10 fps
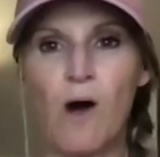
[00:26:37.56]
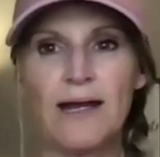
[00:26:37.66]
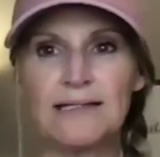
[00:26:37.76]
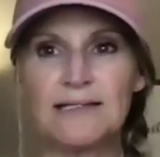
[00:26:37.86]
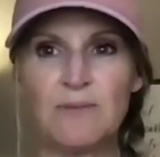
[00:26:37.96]
want
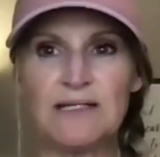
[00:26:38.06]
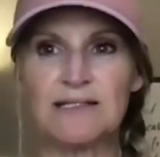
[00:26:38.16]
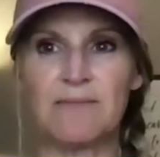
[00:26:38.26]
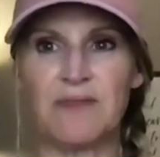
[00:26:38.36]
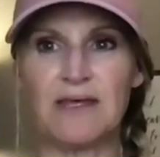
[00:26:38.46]
it to be
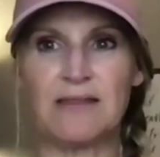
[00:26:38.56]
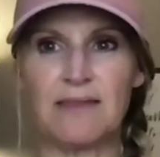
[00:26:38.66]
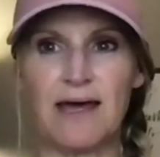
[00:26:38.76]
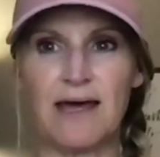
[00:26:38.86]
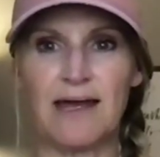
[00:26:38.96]
something
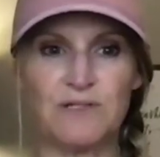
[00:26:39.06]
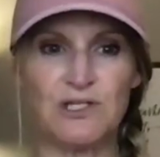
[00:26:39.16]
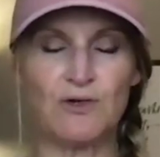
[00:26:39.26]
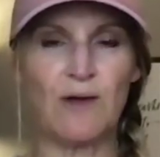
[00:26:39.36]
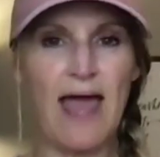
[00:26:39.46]
that helps
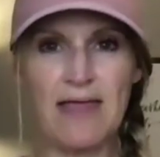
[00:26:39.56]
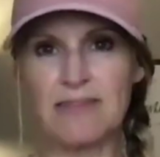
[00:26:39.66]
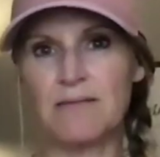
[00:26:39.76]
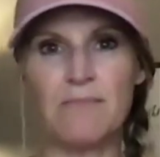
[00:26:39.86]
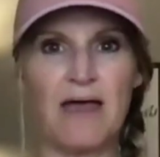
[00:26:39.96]
you
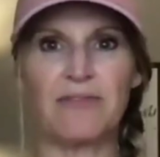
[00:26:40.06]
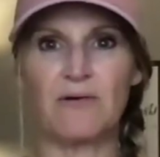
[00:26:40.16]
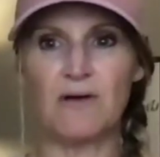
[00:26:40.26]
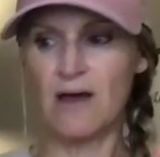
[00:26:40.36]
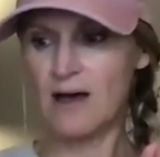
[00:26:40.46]
end the month
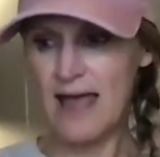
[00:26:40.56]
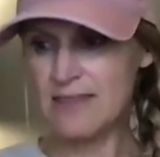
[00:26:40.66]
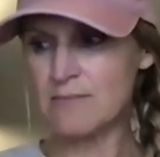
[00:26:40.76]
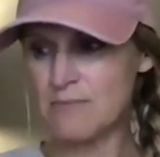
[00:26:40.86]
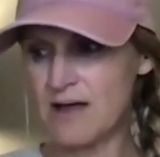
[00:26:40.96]

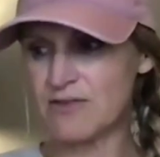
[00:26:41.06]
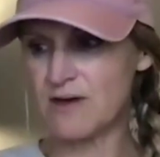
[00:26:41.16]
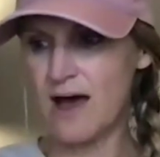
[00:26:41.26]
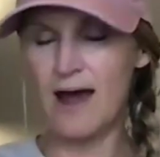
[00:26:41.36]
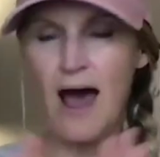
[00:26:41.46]

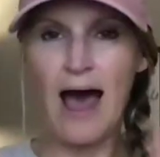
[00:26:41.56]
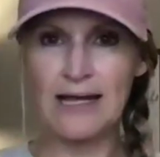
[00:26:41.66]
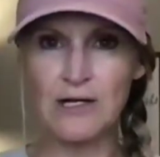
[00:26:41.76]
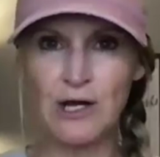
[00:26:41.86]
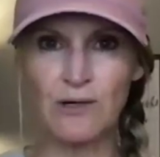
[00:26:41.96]
on a high
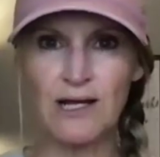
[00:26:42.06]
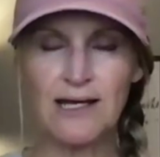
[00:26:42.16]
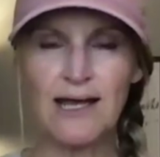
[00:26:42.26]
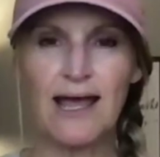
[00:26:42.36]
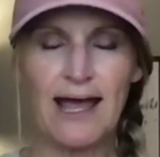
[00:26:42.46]
note
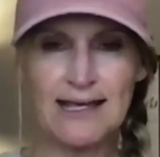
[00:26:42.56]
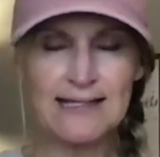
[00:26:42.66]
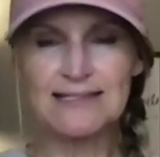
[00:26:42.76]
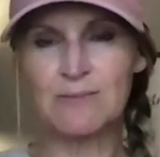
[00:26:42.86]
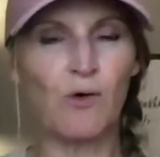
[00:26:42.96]
and
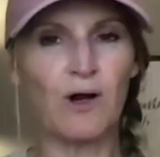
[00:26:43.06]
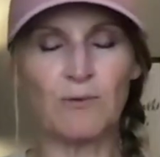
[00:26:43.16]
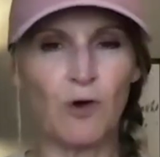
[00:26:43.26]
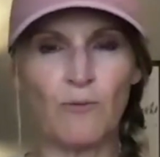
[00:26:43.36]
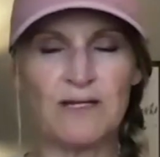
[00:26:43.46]
get some more
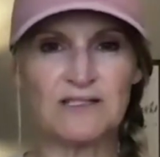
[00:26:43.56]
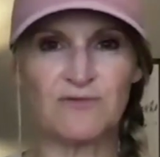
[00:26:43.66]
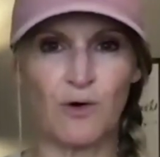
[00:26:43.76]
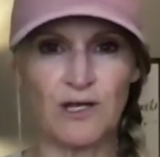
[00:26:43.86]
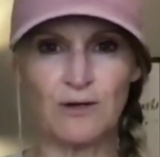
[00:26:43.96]
enrollments
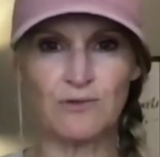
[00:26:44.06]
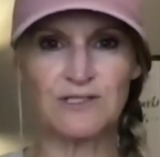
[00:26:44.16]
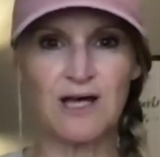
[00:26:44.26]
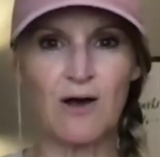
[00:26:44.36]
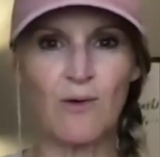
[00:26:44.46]
for you.
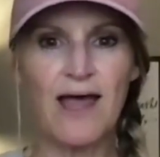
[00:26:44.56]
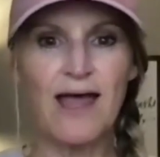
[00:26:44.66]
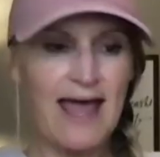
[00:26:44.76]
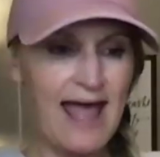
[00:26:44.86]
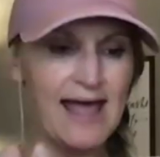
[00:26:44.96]
So,
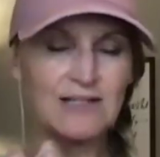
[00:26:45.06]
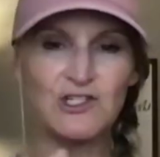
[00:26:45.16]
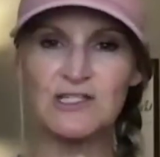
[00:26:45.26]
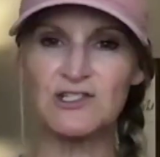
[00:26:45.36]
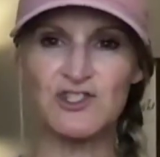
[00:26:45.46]
and
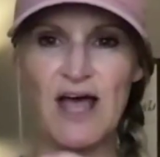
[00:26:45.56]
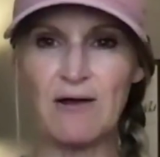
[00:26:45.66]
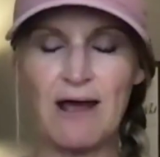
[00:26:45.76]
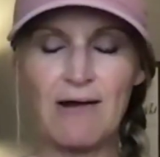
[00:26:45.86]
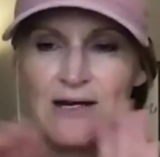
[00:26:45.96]
just
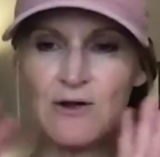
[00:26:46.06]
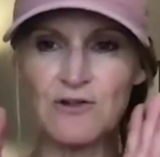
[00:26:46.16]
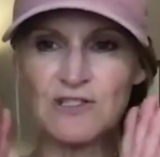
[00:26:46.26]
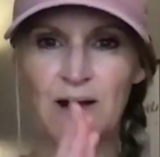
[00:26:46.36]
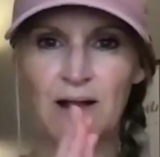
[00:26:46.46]
shout out, I know
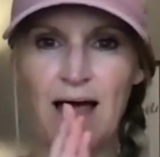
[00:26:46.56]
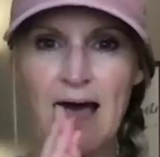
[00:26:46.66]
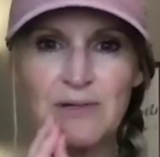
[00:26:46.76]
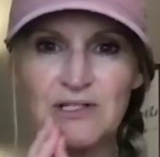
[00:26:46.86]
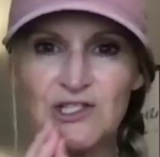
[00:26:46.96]
there's been a
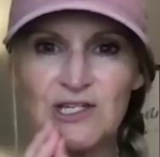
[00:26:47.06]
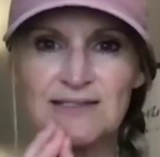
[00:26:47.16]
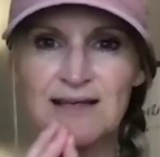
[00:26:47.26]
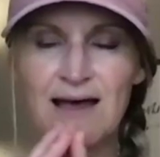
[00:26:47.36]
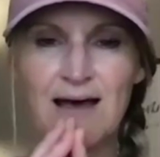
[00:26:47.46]
lot, but
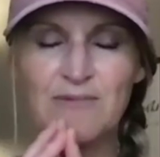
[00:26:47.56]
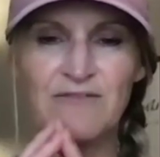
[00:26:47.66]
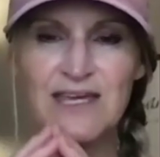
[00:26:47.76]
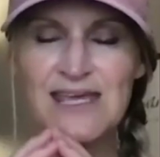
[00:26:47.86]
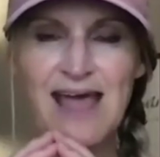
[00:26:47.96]
just
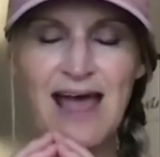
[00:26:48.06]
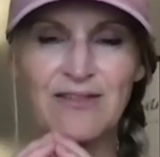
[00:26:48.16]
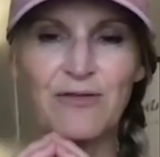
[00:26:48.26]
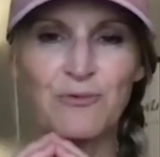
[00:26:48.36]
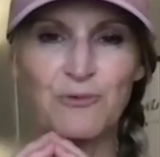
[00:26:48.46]
Vicki
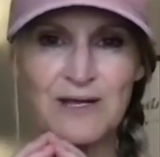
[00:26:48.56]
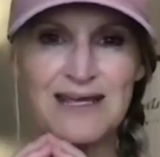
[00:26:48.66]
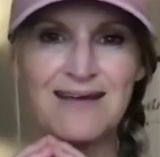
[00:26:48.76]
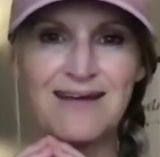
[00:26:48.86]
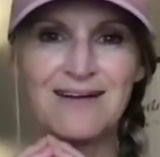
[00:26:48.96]
had
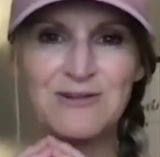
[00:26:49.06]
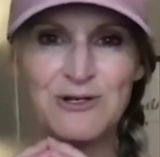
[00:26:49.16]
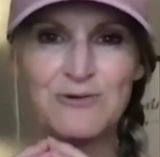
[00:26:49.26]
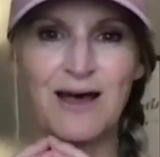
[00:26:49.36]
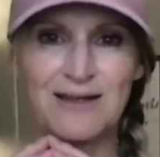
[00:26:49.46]
3
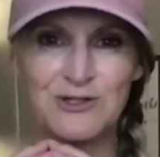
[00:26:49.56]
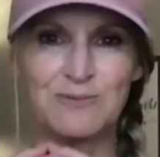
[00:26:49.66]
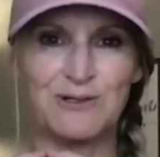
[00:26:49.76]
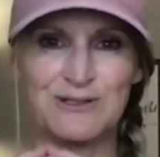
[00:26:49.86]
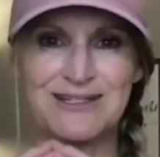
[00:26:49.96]
new
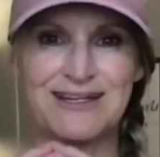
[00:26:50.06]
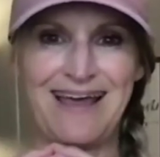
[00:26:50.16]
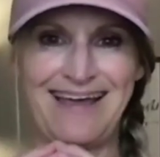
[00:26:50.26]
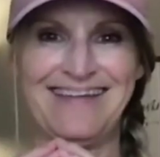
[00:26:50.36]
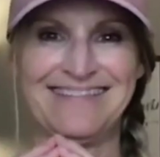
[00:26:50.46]
customers
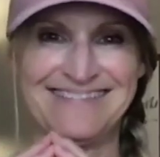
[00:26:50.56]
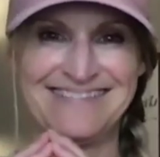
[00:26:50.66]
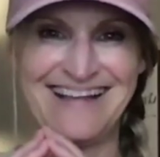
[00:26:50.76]
today.